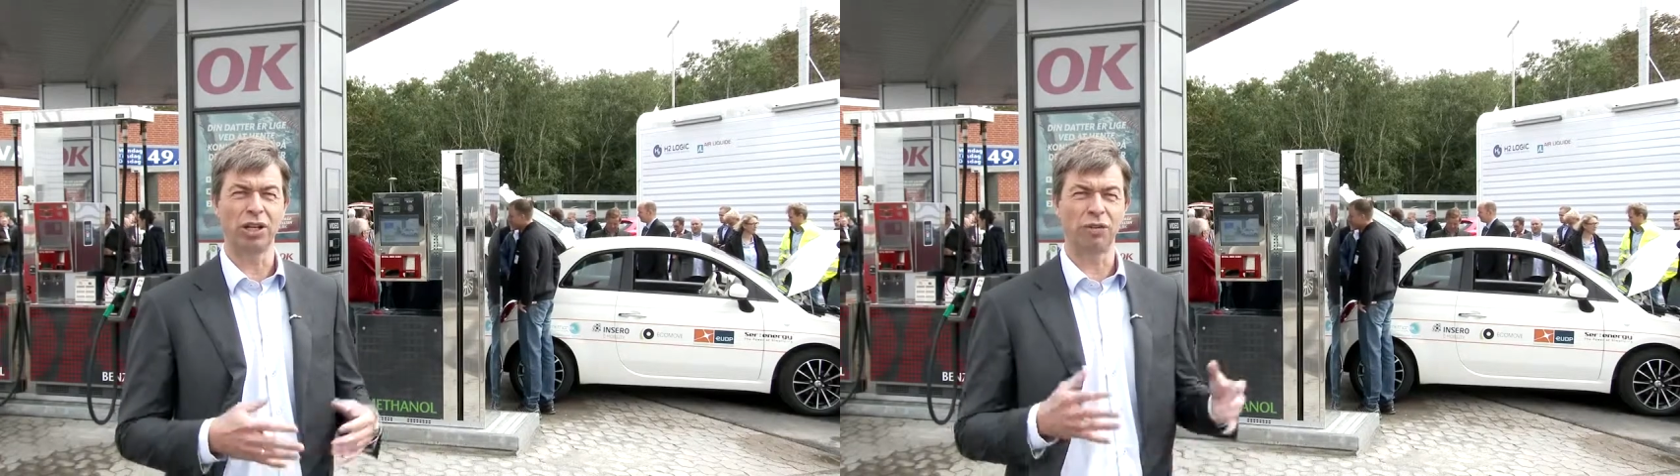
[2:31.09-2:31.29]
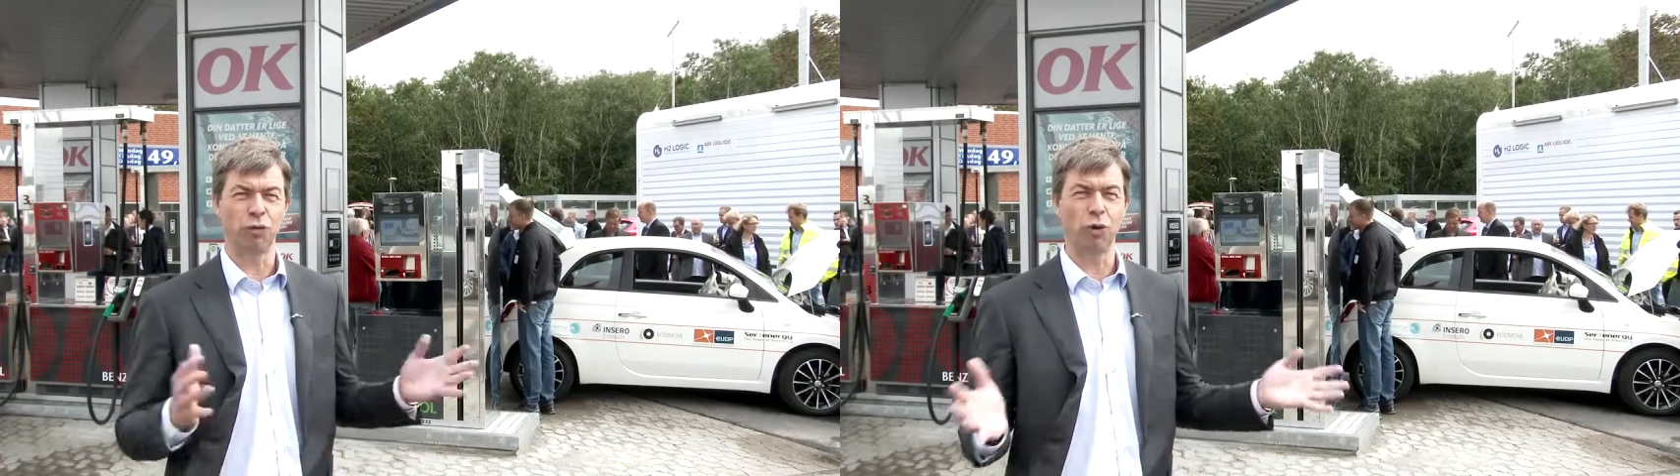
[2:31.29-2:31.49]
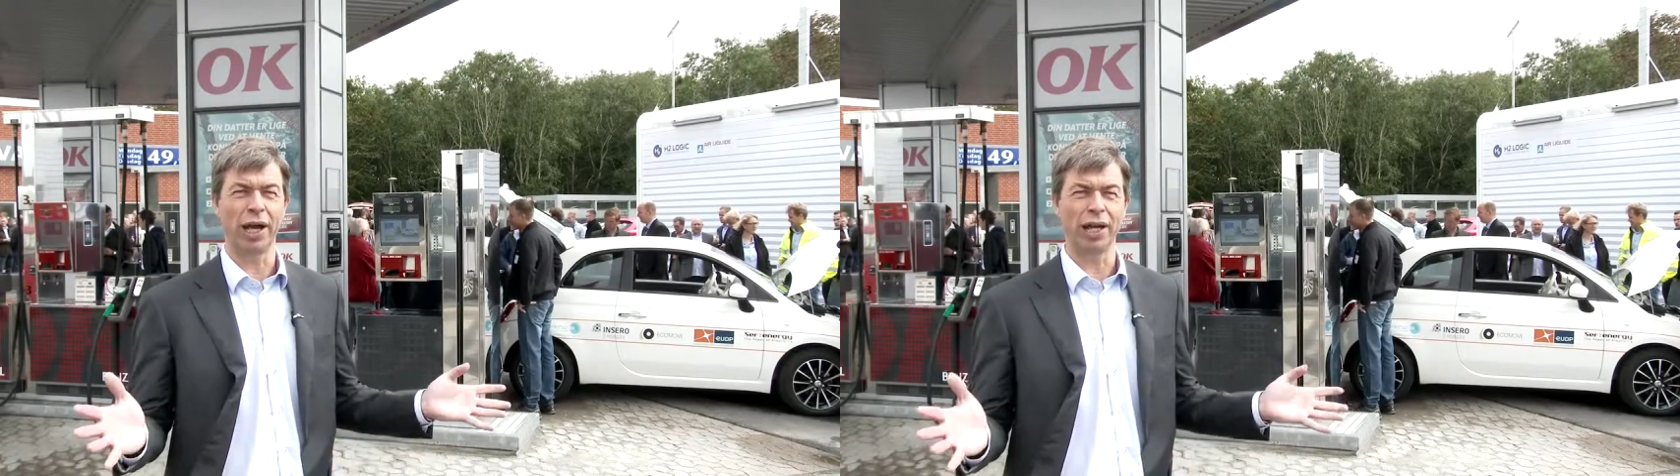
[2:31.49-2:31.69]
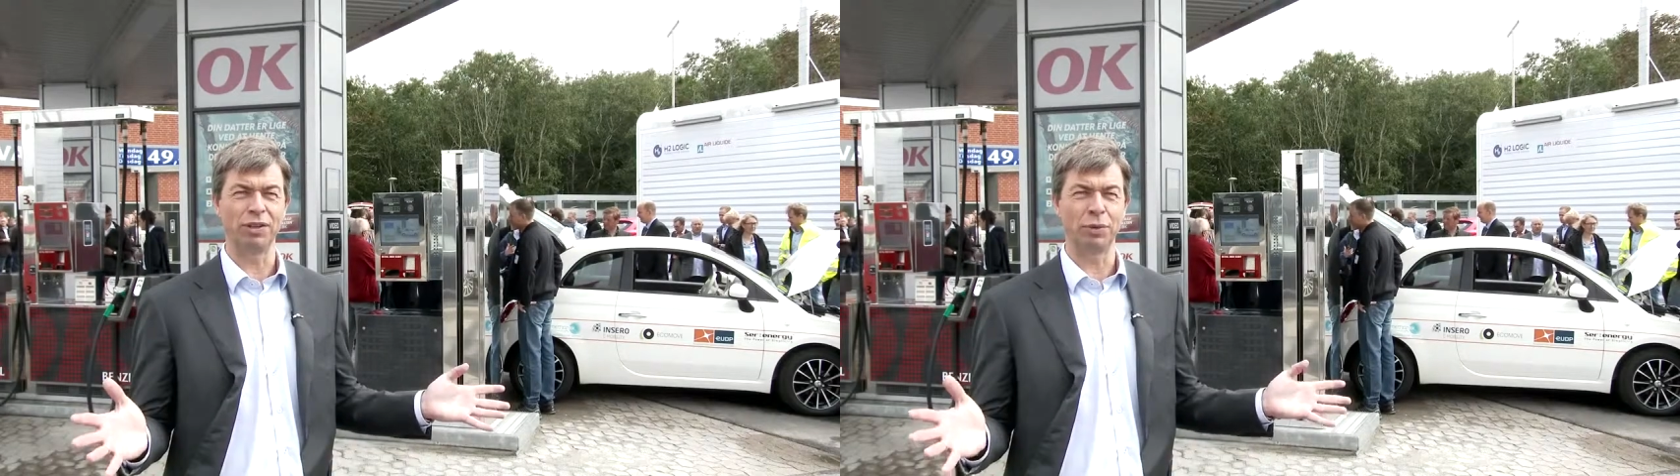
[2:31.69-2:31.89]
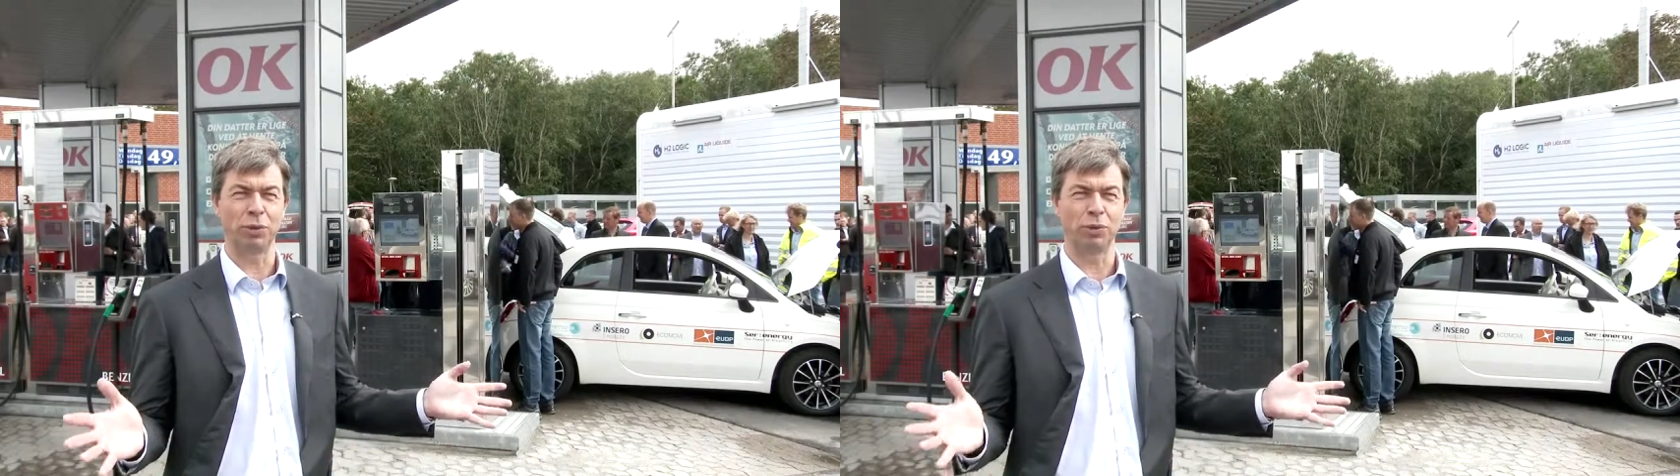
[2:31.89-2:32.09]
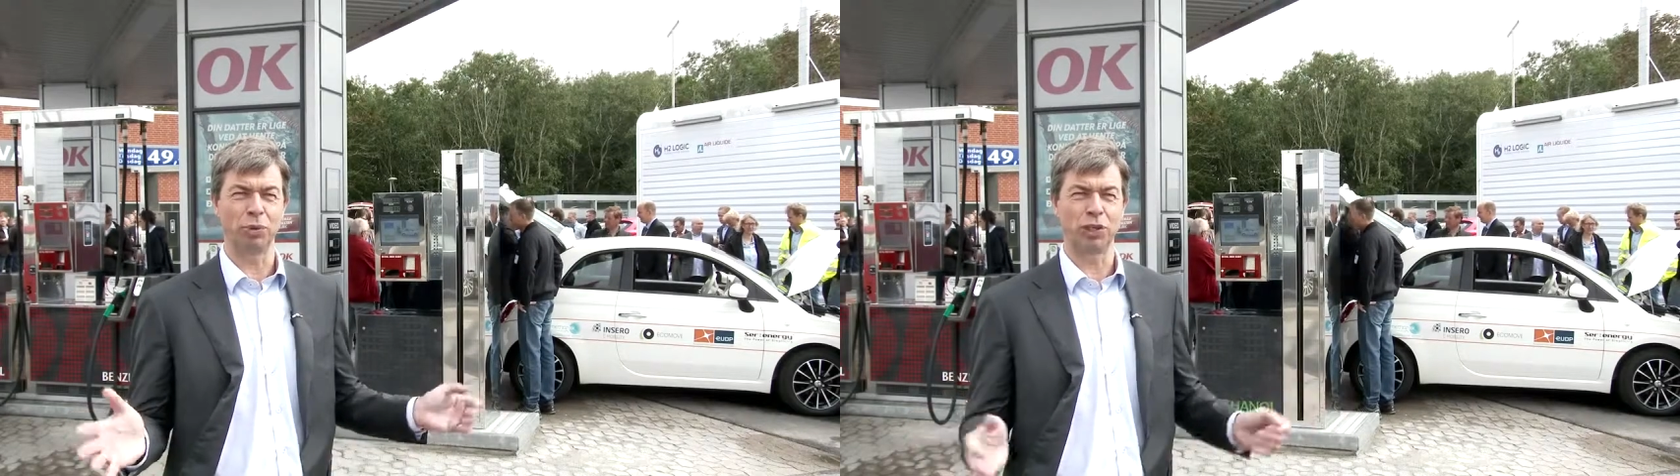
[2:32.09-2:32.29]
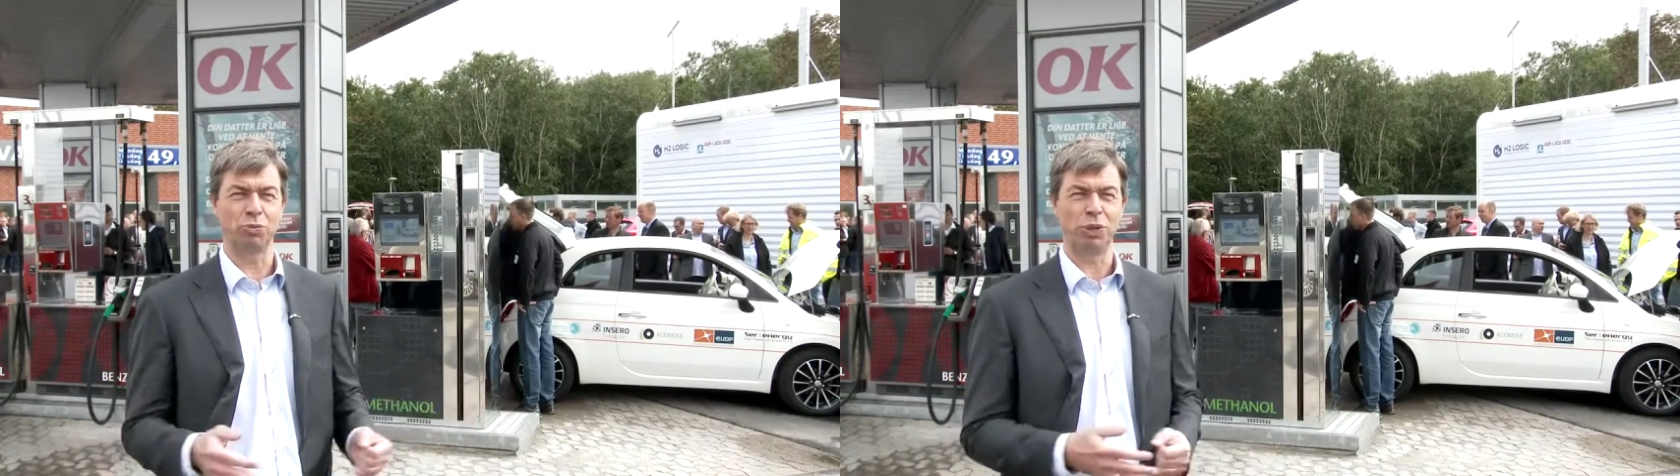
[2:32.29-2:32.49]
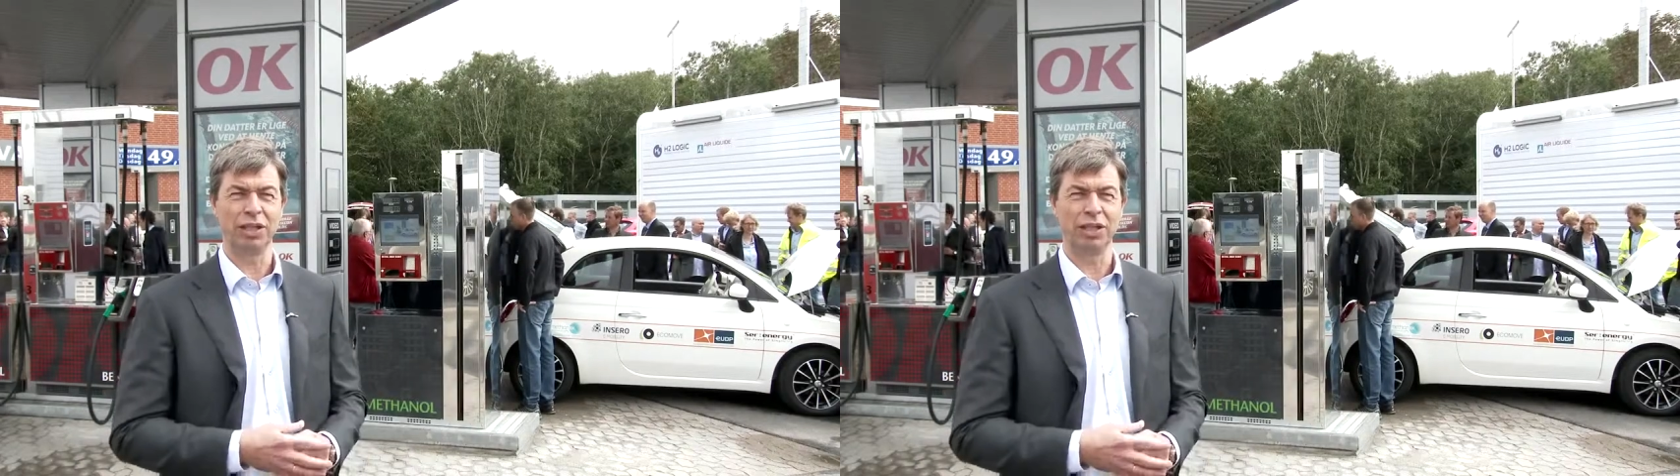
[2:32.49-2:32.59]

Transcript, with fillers: way as they used to,